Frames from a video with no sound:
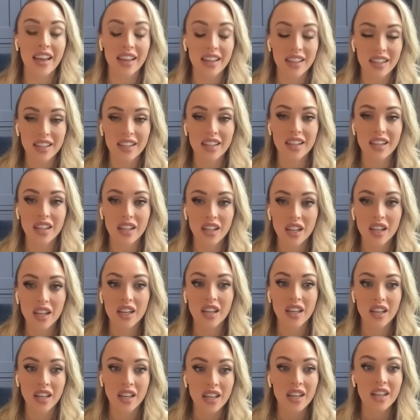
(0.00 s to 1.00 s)
pregnancy.
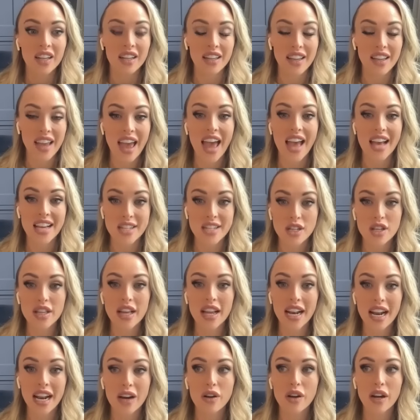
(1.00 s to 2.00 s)
yeah so
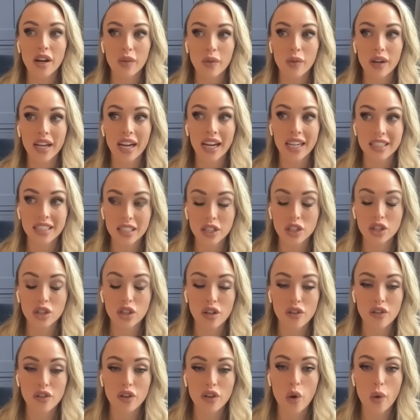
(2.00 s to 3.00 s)
then I, we had to
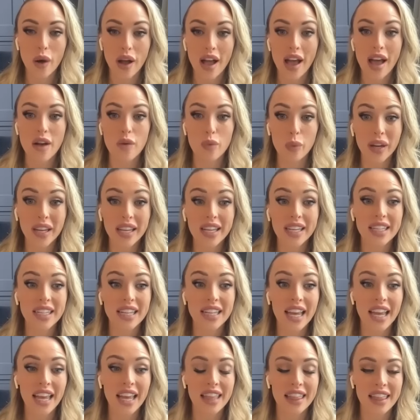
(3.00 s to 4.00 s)
sort of go uh,
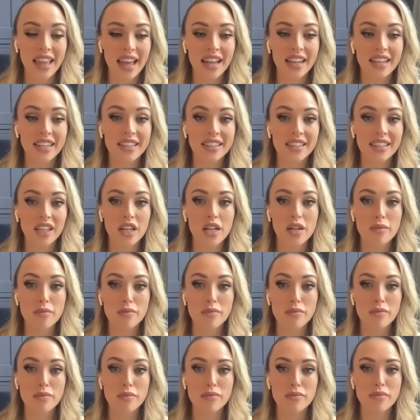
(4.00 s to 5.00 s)
weekly then
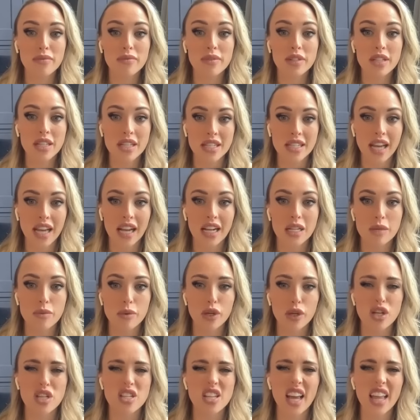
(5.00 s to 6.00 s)
um to scans
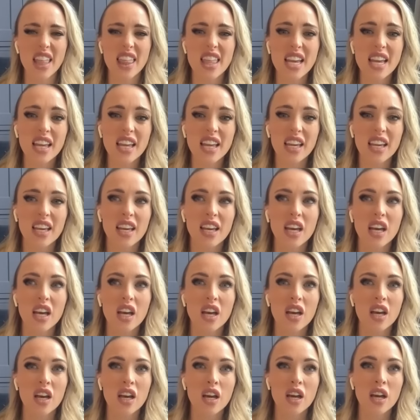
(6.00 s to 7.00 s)
because i think
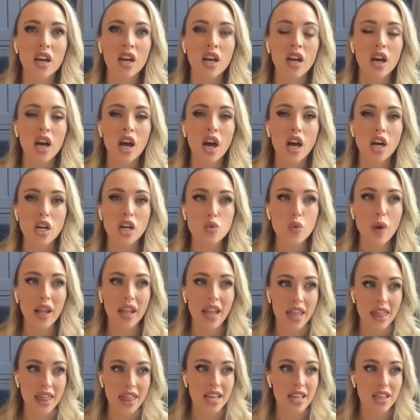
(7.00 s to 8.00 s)
as
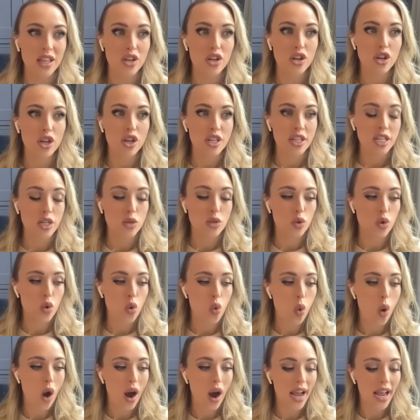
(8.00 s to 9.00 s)
well i think the nurses were
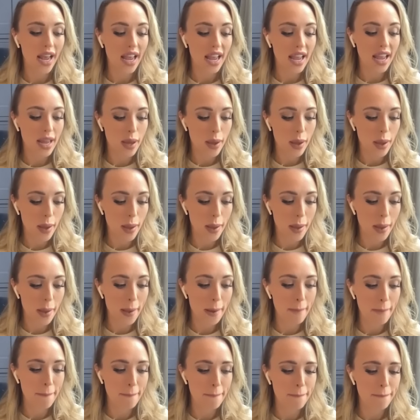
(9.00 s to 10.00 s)
quite
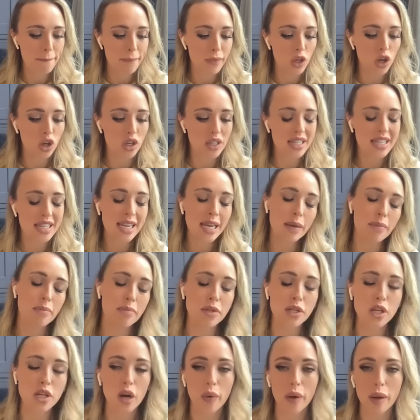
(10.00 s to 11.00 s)
um not
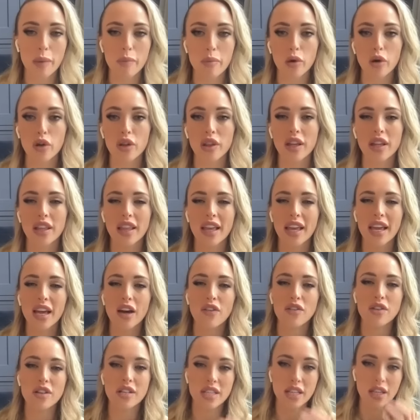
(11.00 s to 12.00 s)
tiptoey but they
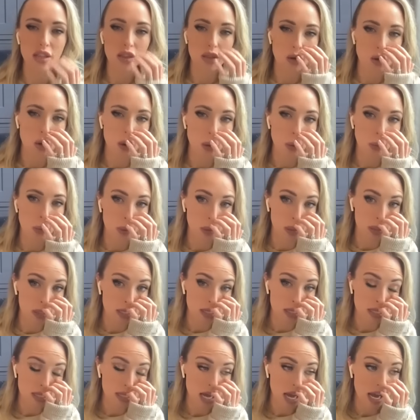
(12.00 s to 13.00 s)
obviously thought well
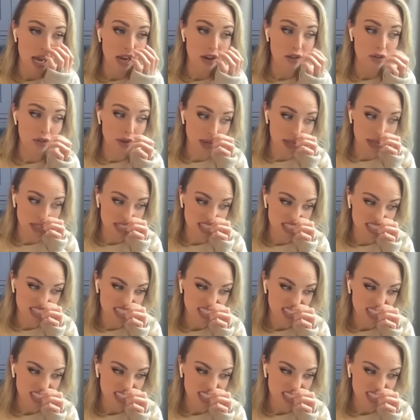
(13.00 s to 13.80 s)
this is high risk